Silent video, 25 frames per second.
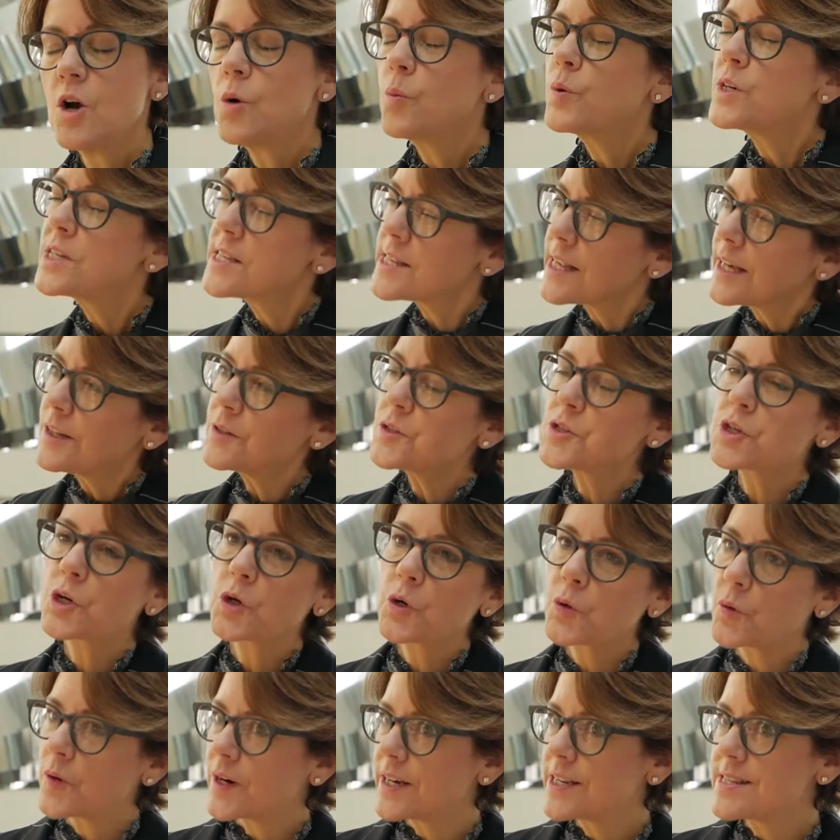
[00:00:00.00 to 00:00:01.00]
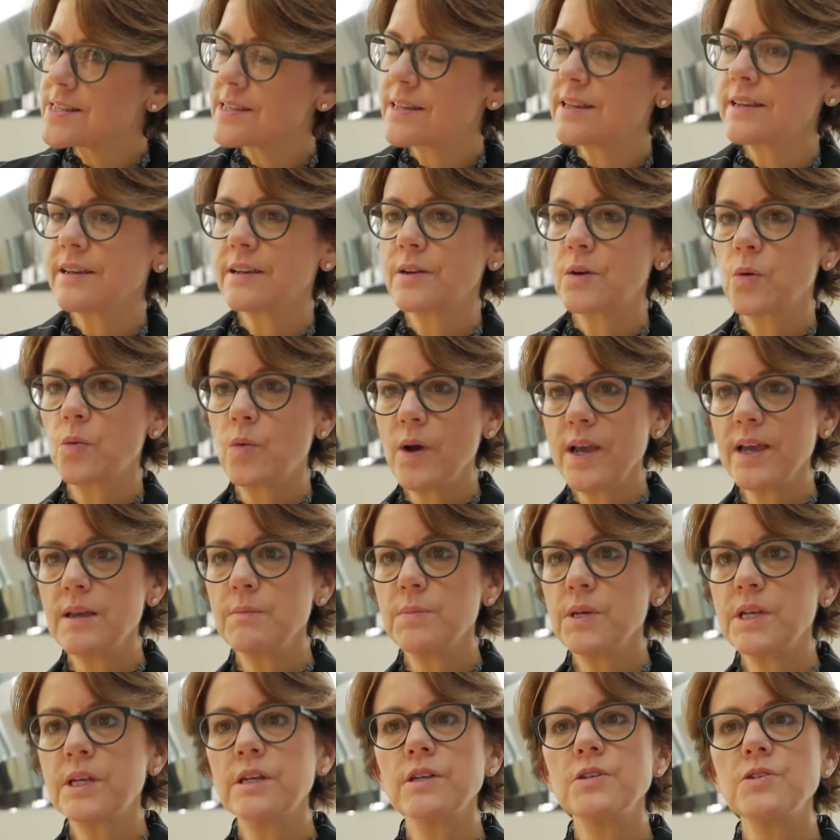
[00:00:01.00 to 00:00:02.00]
which sounds crazy in a way
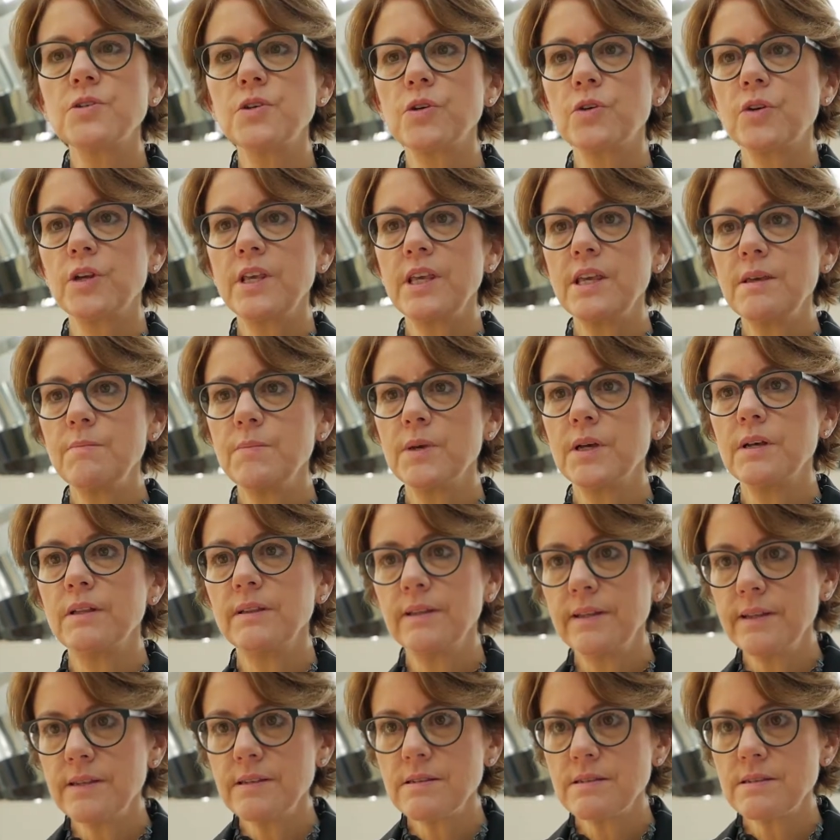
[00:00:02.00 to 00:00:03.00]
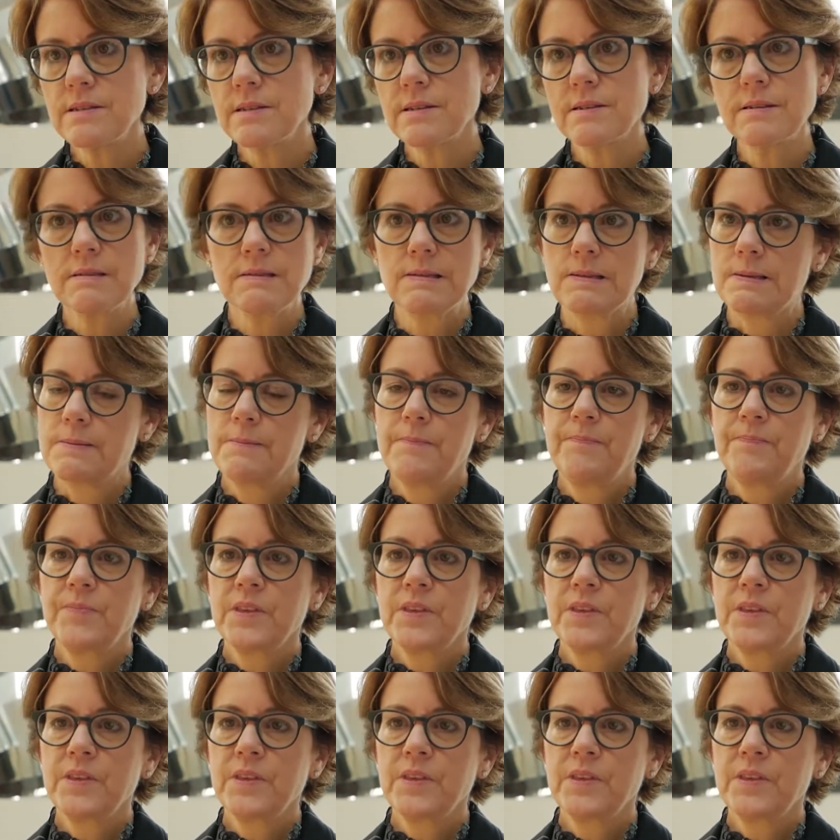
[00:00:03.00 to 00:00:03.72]
because your email list is